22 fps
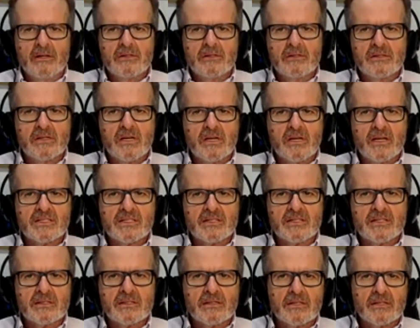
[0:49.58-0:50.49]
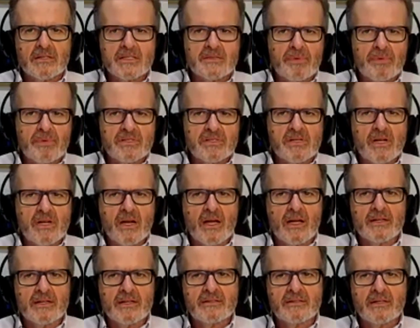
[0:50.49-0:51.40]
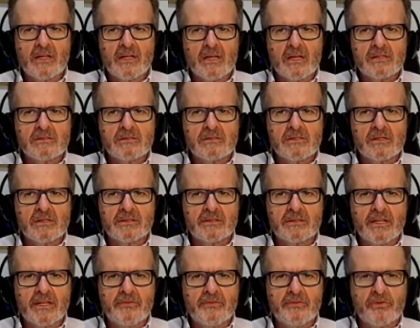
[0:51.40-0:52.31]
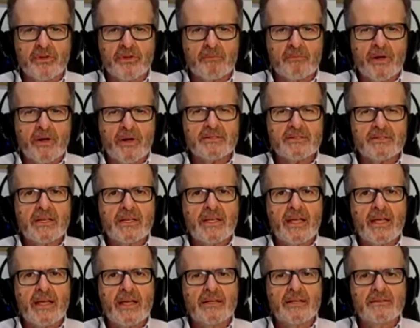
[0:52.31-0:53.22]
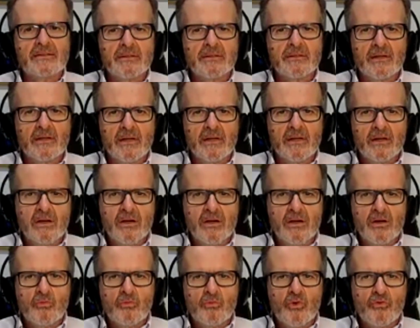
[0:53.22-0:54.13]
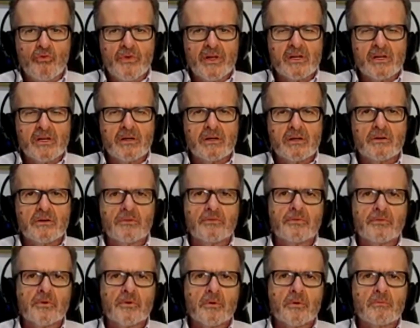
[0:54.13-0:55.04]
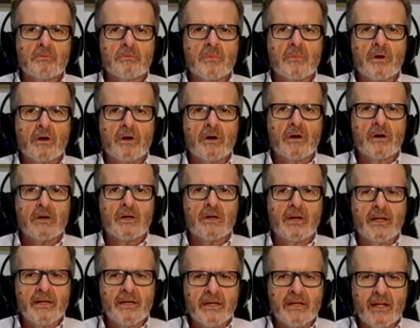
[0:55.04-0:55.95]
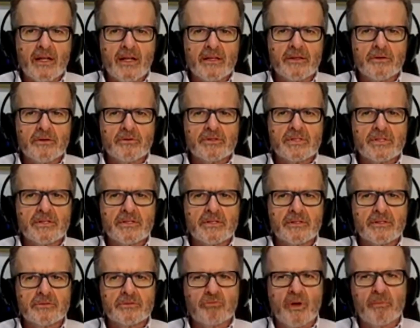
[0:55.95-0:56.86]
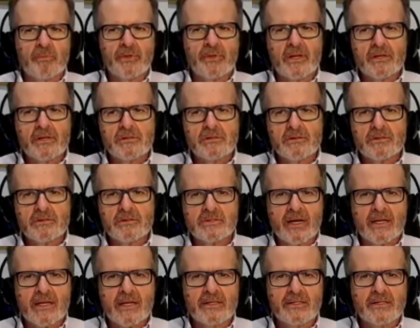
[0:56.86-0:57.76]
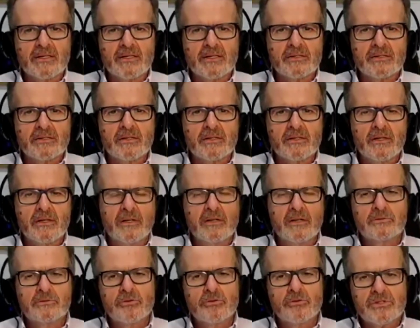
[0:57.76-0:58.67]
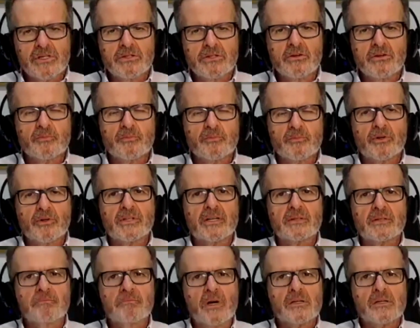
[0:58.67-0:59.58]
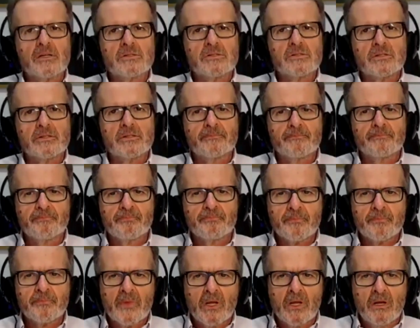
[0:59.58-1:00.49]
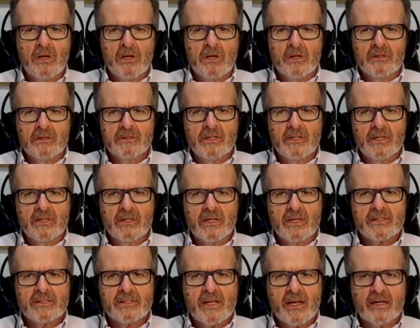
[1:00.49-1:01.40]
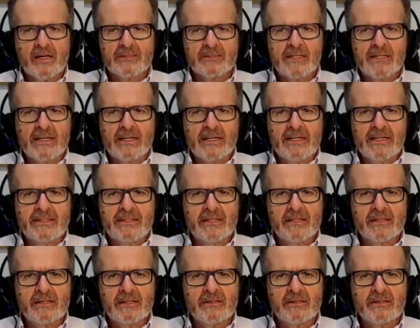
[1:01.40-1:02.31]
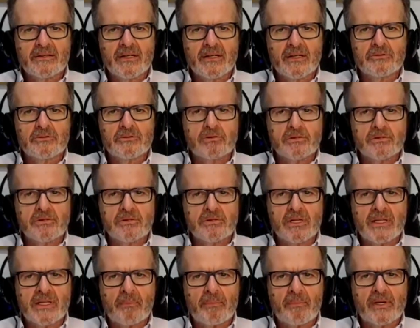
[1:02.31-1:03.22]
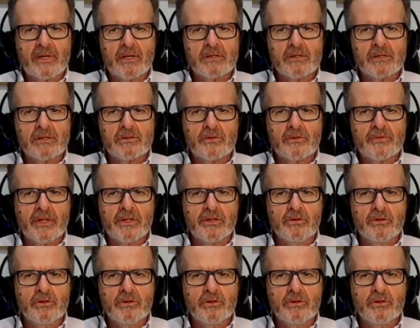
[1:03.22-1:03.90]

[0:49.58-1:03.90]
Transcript: She has specialized in SGRT for the past decade, moving from a clinical user to applications trainer to senior product manager. Delena is currently leading the education and application of the